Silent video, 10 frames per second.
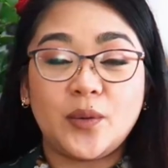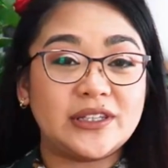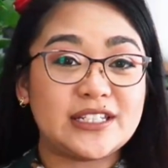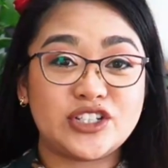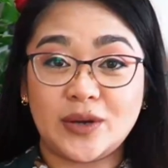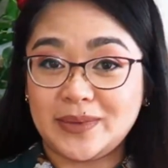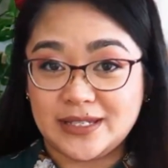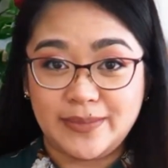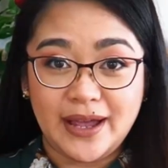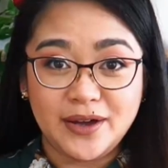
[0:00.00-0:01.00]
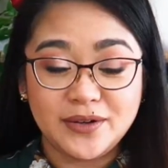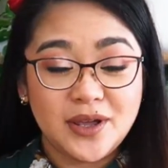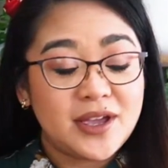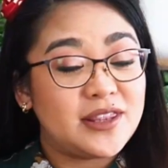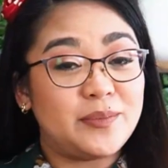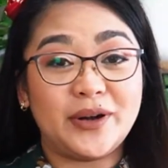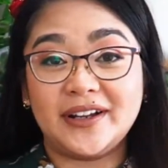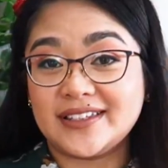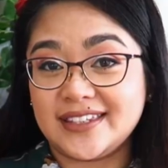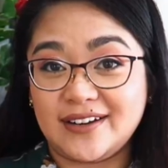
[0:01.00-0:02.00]
what this shop is about, the
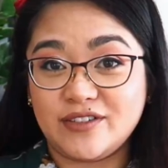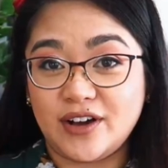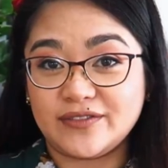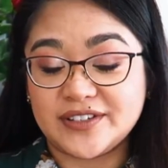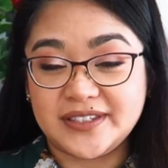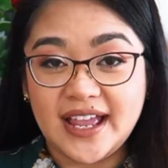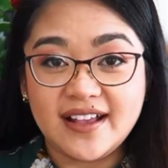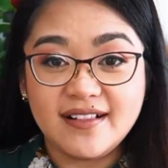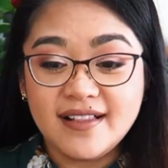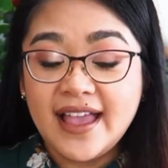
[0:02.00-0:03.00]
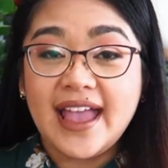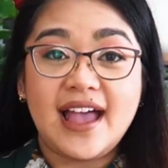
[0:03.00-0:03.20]
products that I've got for sale,